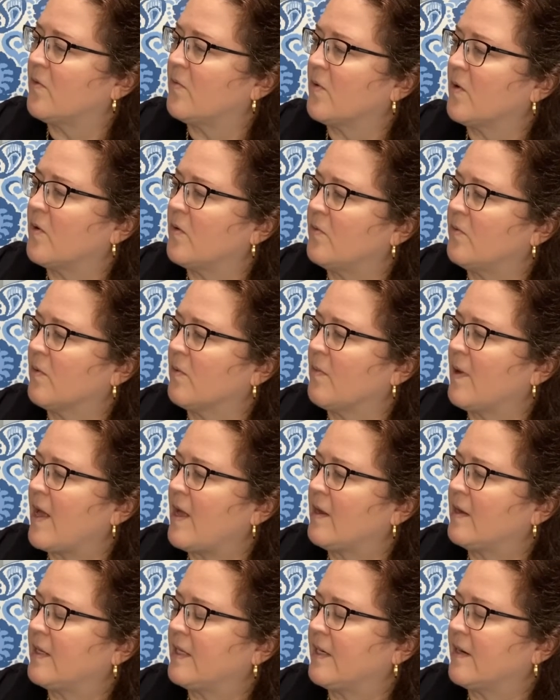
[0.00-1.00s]
road were
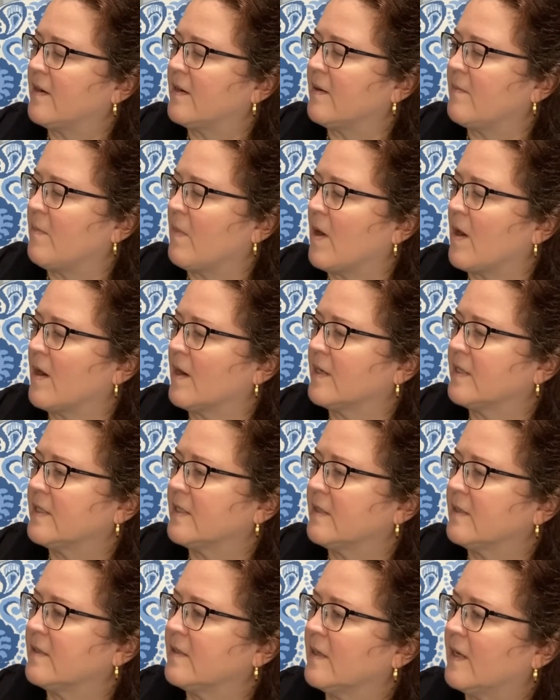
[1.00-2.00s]
well cleared and marked.
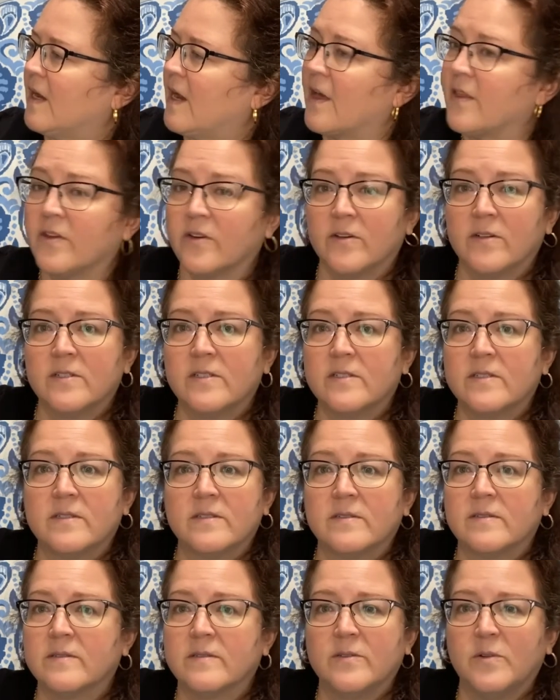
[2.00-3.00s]
Others
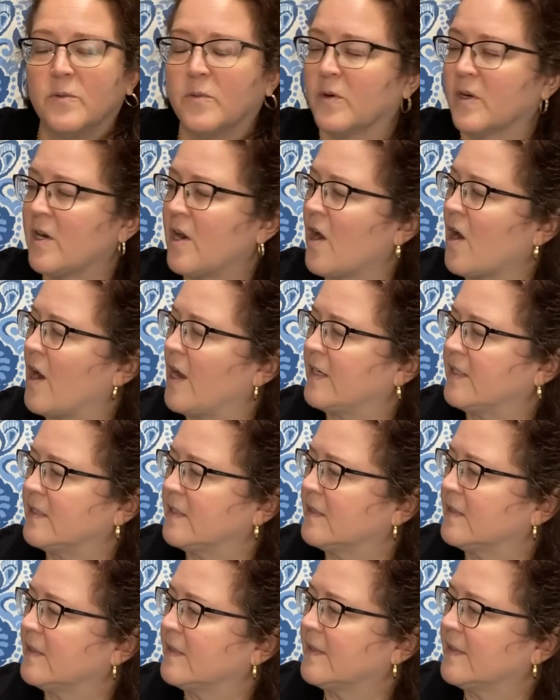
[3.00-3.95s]
were not.